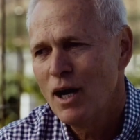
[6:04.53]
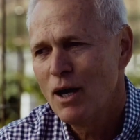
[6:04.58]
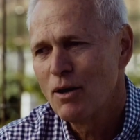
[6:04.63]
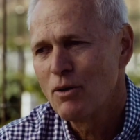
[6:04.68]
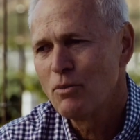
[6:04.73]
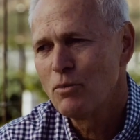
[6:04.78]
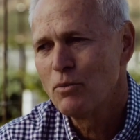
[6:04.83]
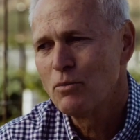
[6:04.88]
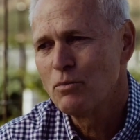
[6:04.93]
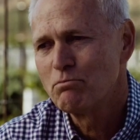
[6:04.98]
how
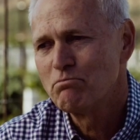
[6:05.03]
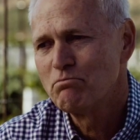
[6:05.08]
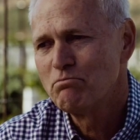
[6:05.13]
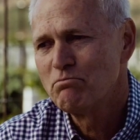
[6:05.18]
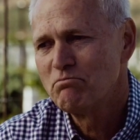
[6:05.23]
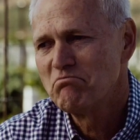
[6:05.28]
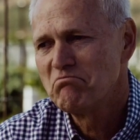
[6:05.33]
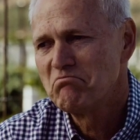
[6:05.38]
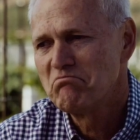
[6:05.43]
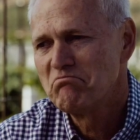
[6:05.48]
to
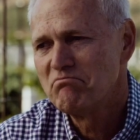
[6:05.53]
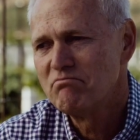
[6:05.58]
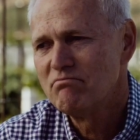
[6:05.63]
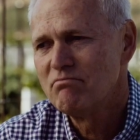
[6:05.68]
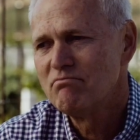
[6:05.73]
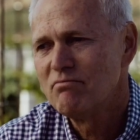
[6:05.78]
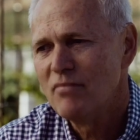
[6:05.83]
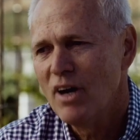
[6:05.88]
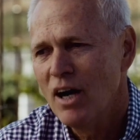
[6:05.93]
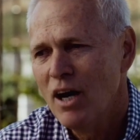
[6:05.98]

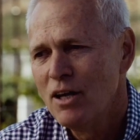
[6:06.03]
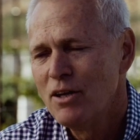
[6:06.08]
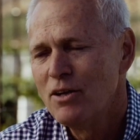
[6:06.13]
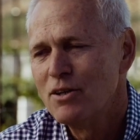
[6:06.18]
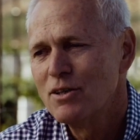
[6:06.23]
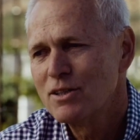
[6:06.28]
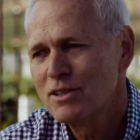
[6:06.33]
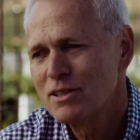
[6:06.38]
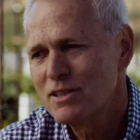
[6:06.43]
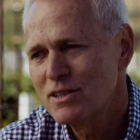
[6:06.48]

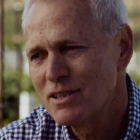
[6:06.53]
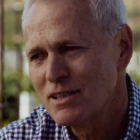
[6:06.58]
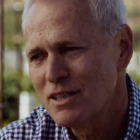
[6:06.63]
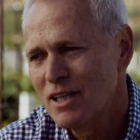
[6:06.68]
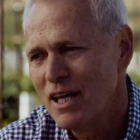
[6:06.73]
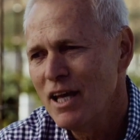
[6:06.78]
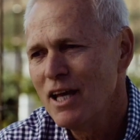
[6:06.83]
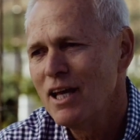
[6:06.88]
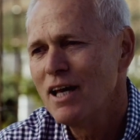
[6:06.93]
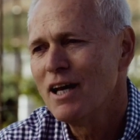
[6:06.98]

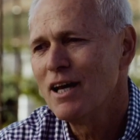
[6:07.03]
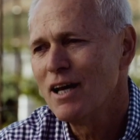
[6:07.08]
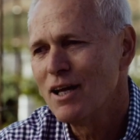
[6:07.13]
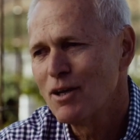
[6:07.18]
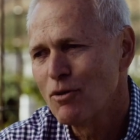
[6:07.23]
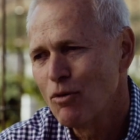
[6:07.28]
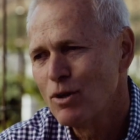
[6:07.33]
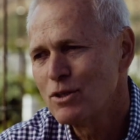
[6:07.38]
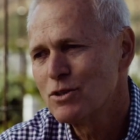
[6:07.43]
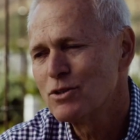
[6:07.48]

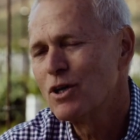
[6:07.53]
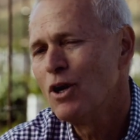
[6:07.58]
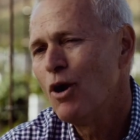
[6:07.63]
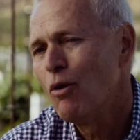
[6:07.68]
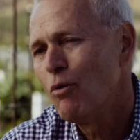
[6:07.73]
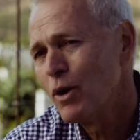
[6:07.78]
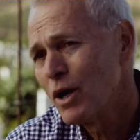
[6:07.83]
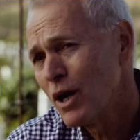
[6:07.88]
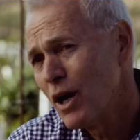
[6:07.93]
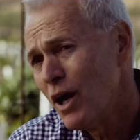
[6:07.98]
understand what's
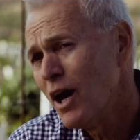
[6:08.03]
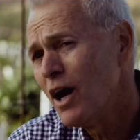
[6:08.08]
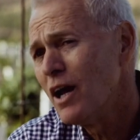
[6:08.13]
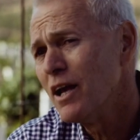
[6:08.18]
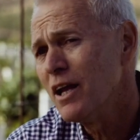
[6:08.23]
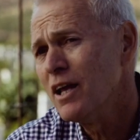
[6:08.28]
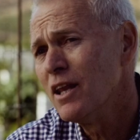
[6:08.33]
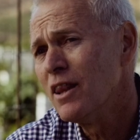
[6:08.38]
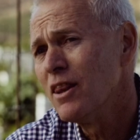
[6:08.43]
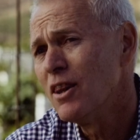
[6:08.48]
going
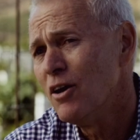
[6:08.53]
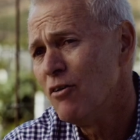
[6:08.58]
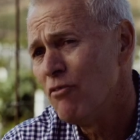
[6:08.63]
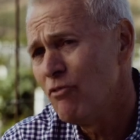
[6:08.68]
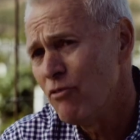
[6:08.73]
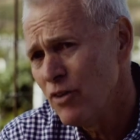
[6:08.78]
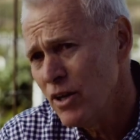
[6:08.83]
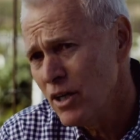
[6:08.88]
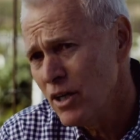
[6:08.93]
on in the